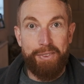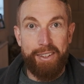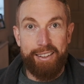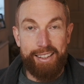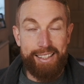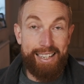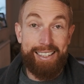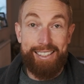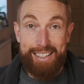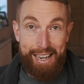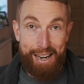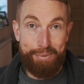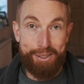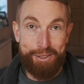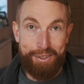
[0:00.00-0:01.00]
This actually
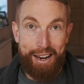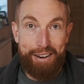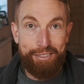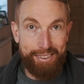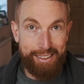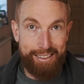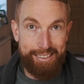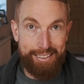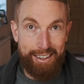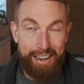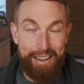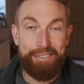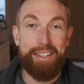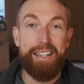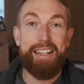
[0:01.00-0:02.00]
happens for everything in
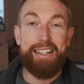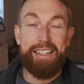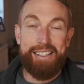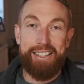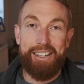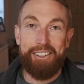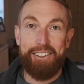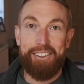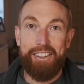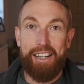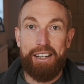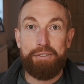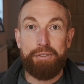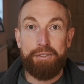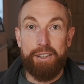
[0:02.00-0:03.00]
life. So
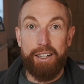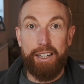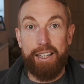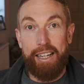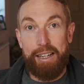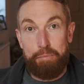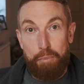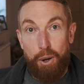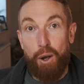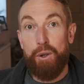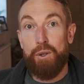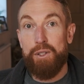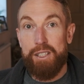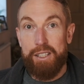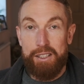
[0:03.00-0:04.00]
if the
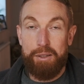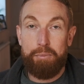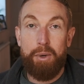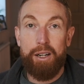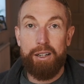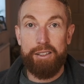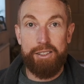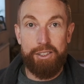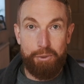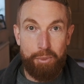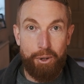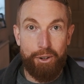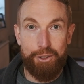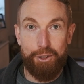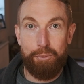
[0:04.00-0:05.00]
imposed demand you
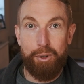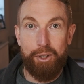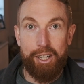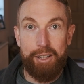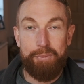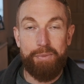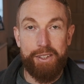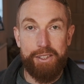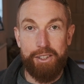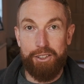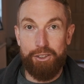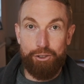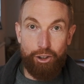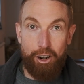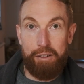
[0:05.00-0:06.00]
put on your body is that you
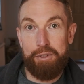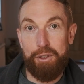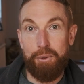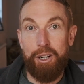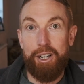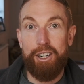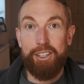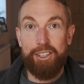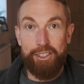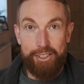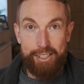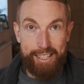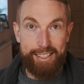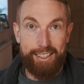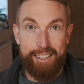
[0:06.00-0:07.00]
drive to work, you
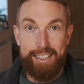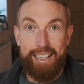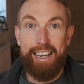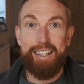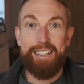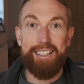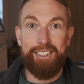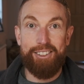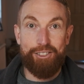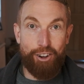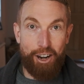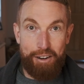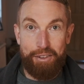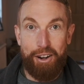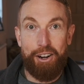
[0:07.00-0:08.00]
sit at a desk, you
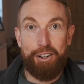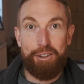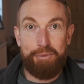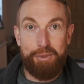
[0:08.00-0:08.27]
drive home,